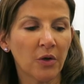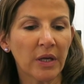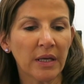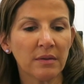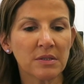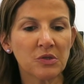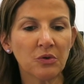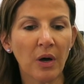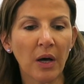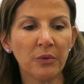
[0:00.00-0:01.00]
Okay,
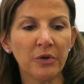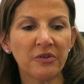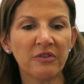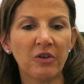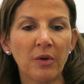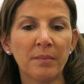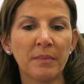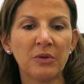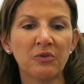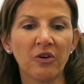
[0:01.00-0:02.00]
so our
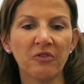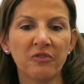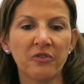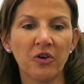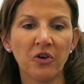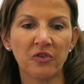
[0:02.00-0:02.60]
development of the